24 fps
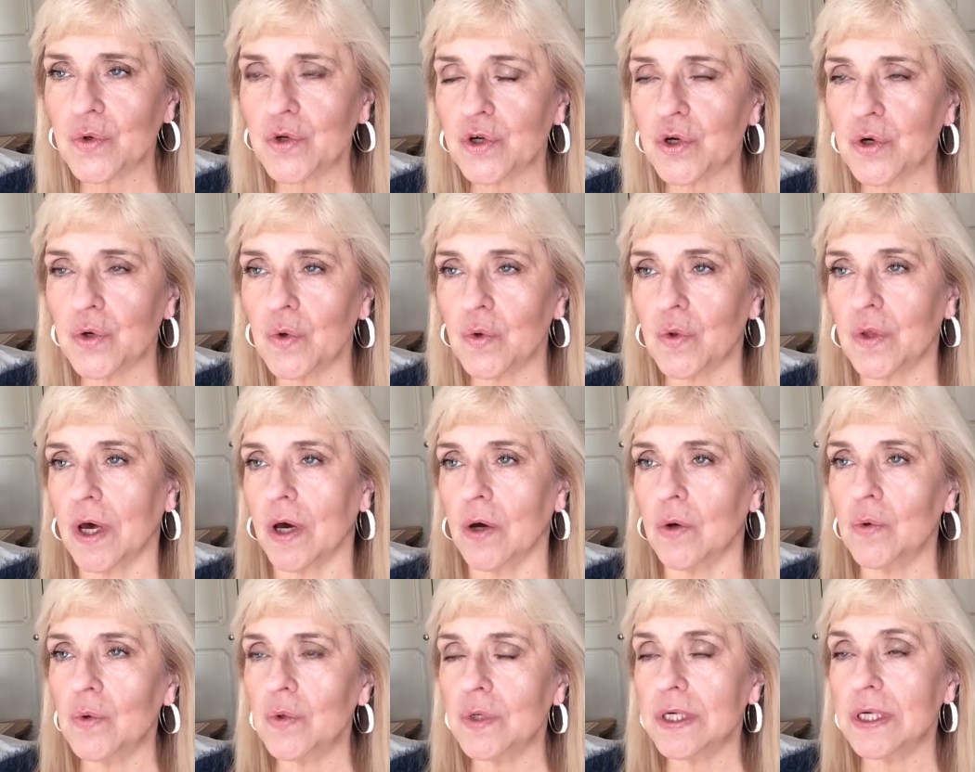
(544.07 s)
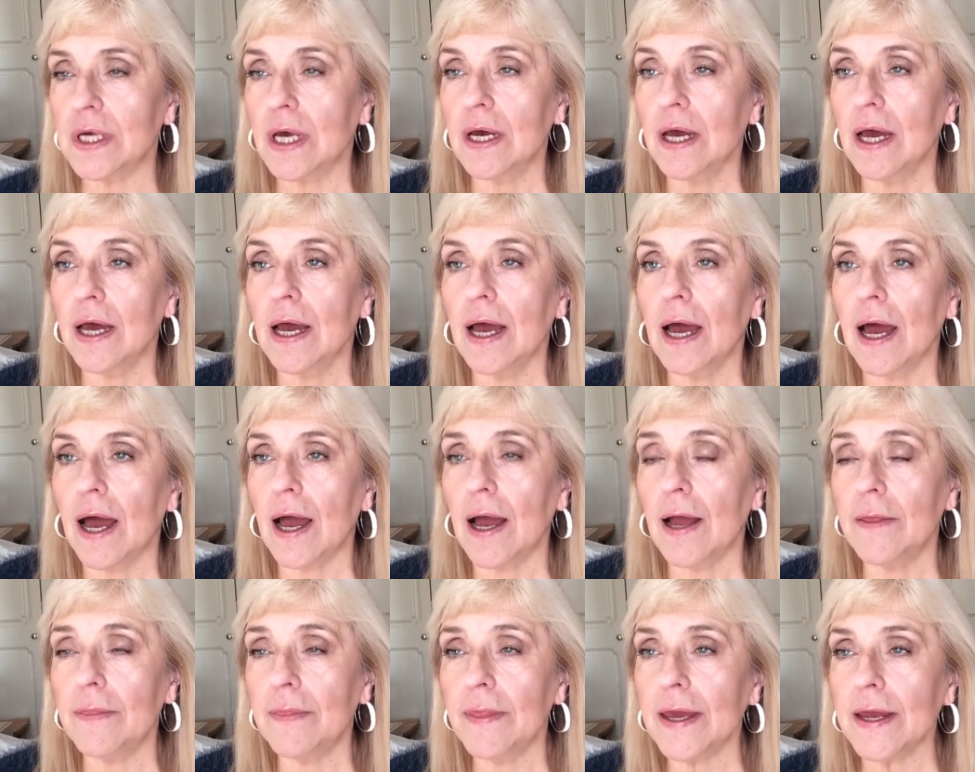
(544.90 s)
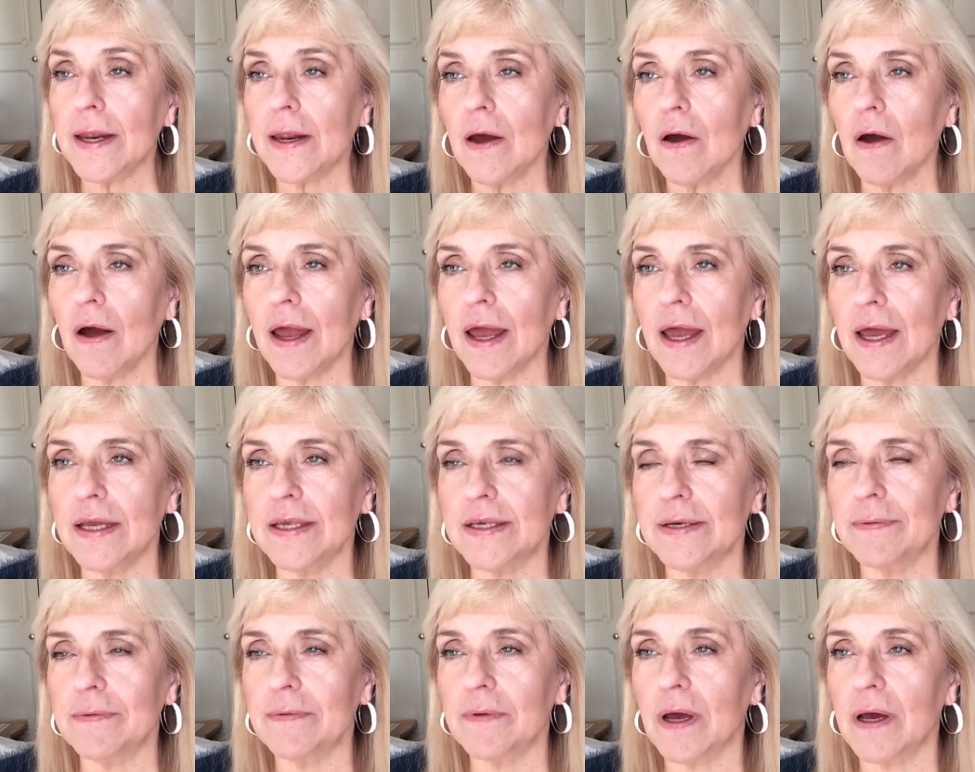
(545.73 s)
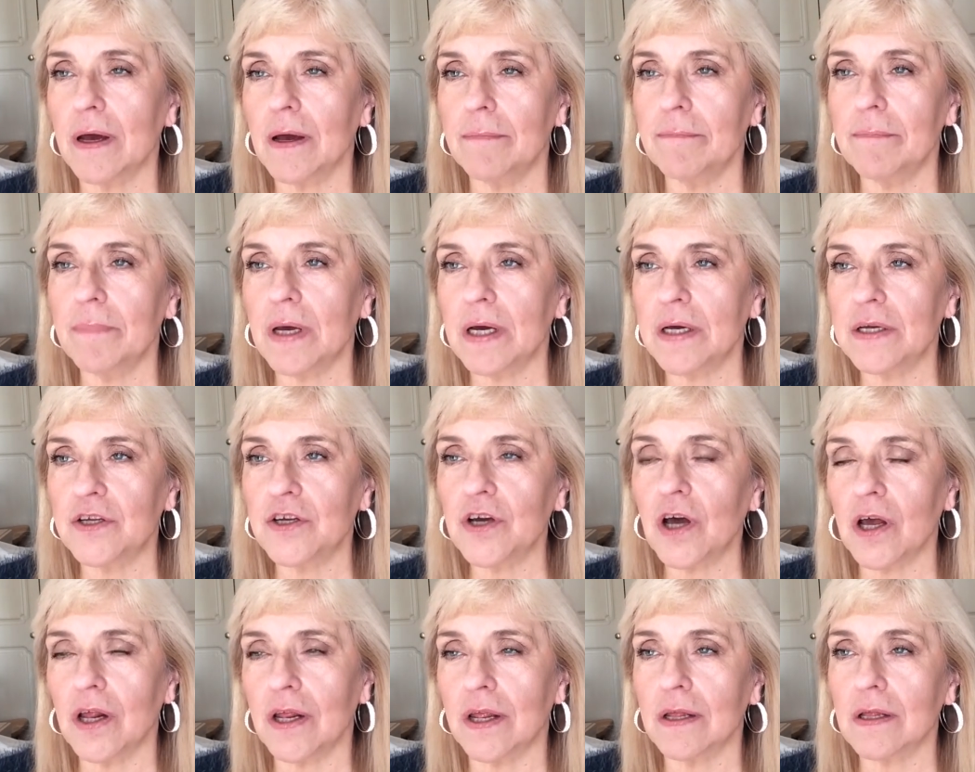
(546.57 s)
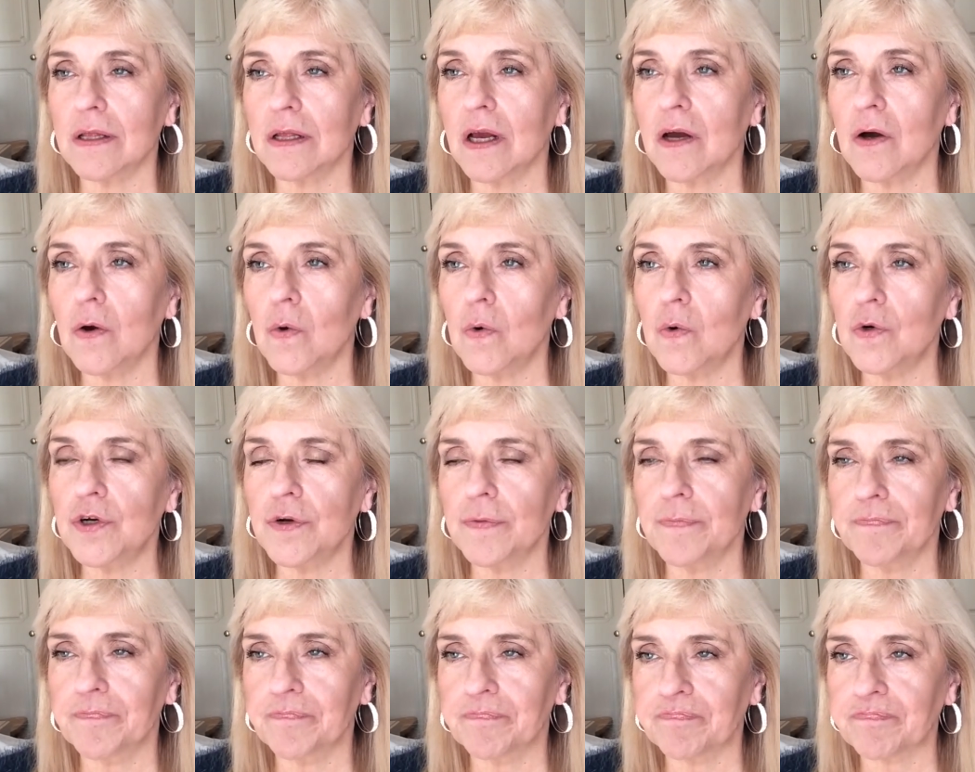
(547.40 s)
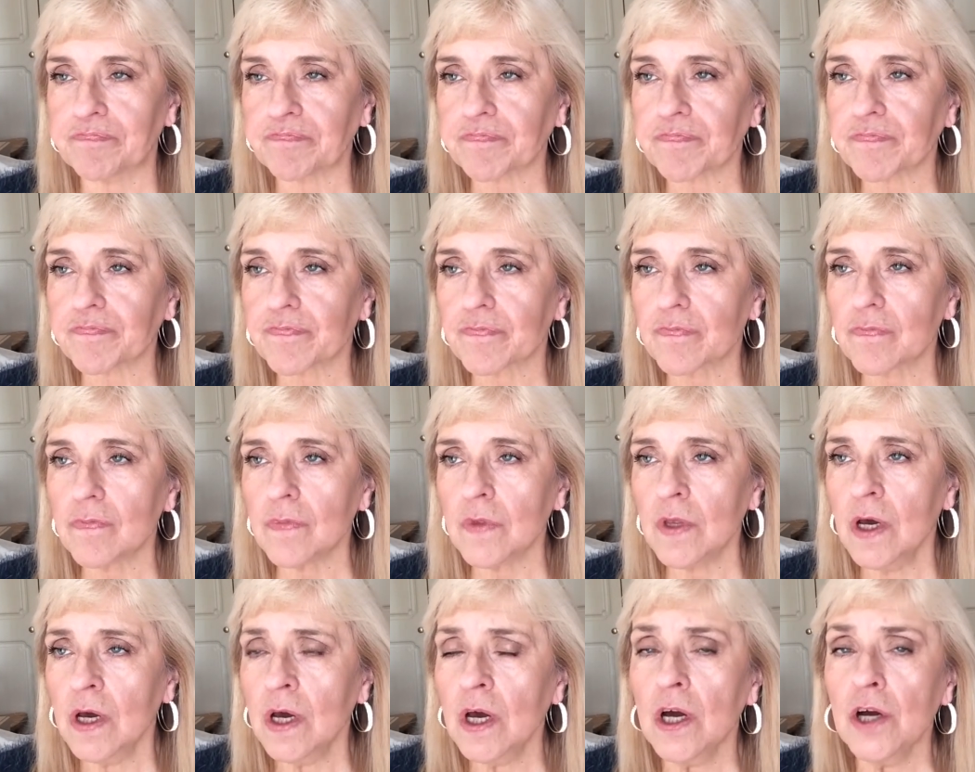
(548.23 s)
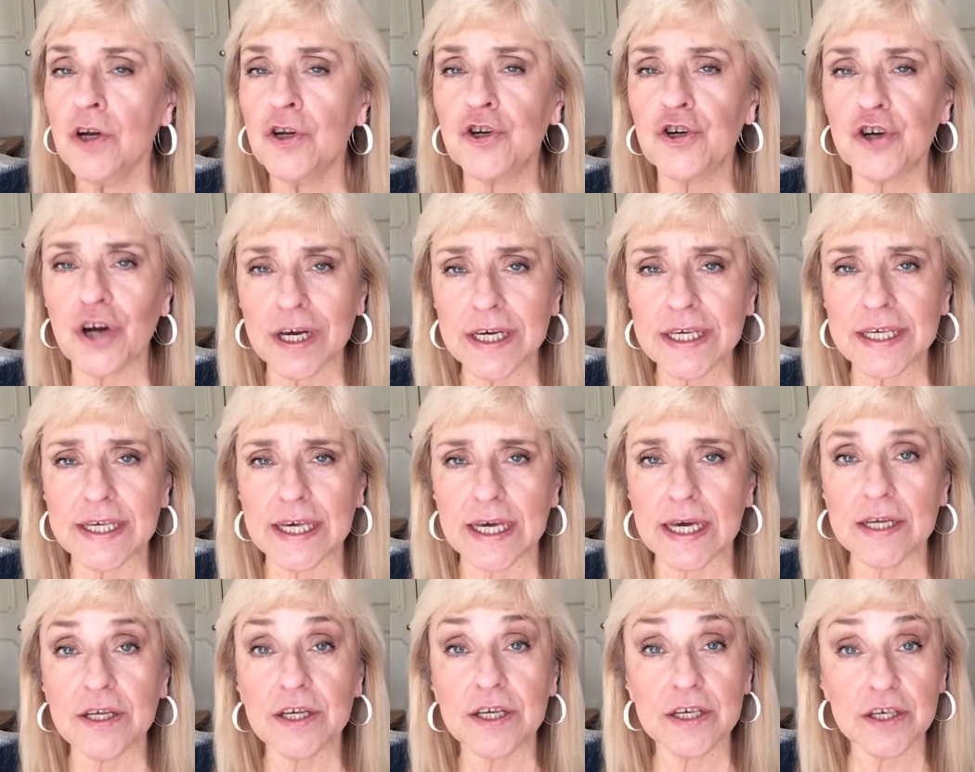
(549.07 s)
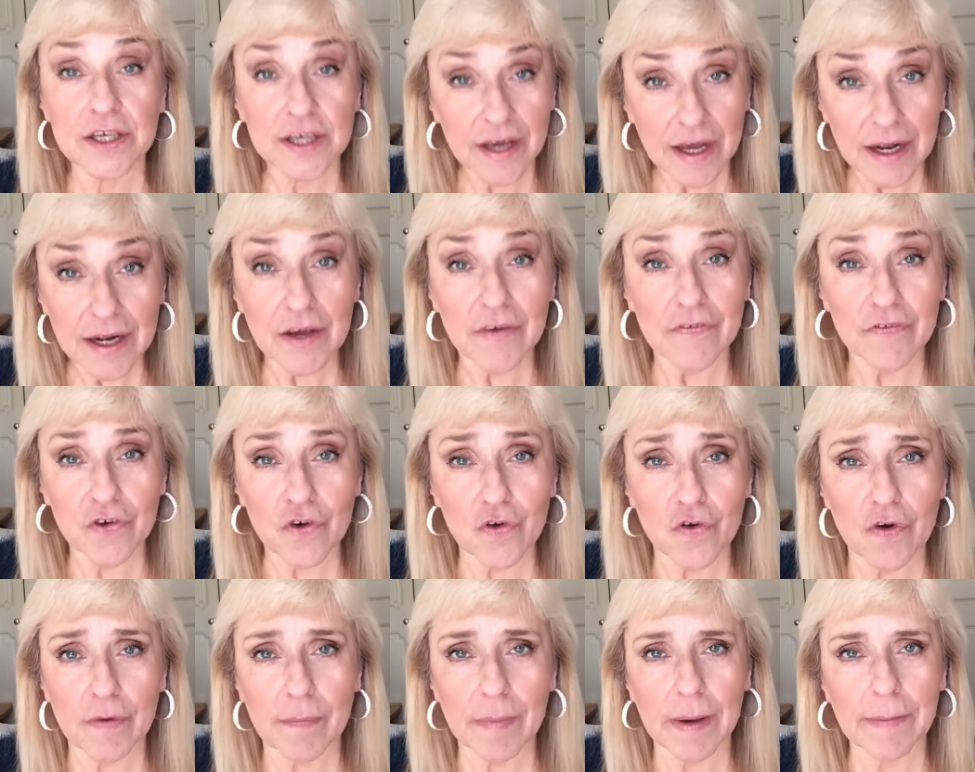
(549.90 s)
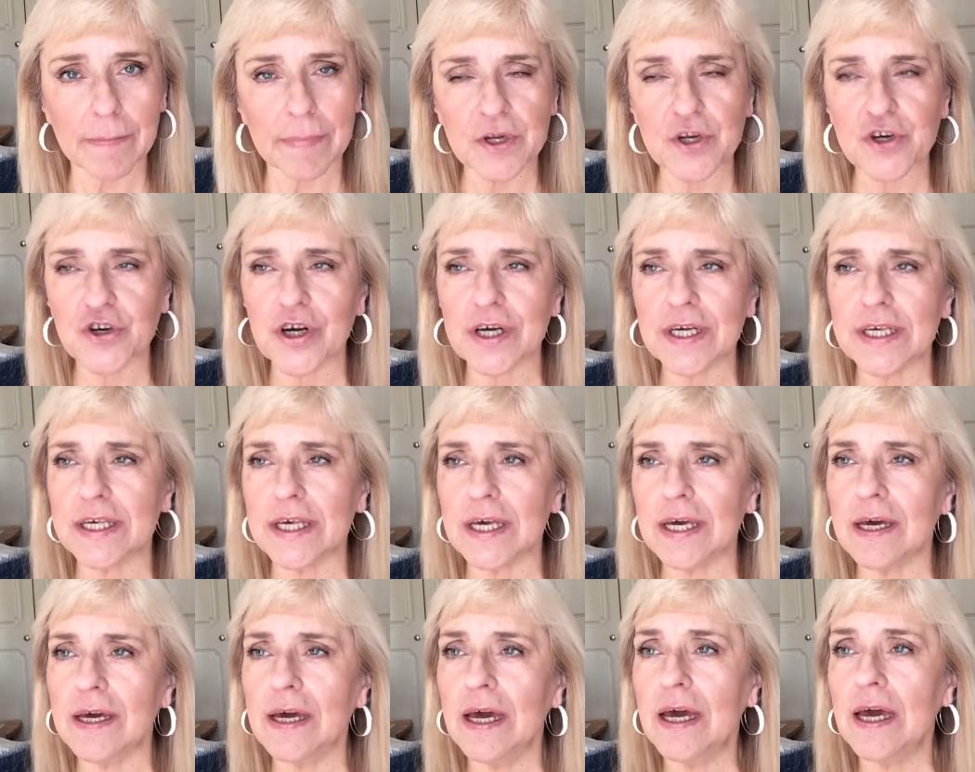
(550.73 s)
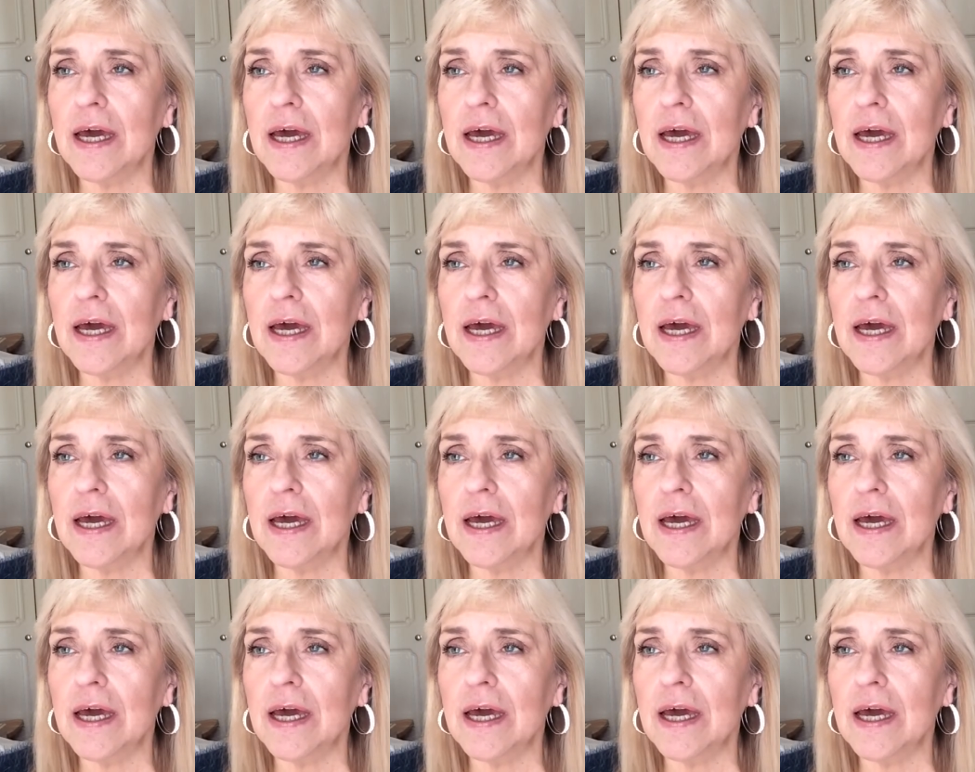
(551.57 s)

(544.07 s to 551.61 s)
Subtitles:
do those. And then I had a doll called Tressy. Does any of you remember Tressy?